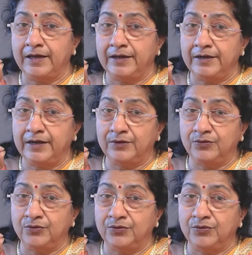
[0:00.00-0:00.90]
Now,
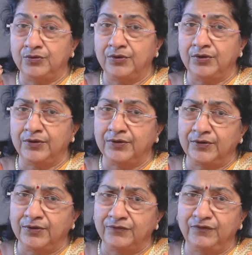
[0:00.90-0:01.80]

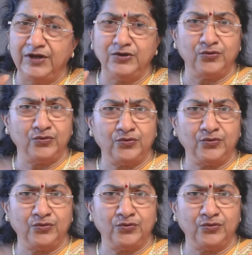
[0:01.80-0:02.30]
we know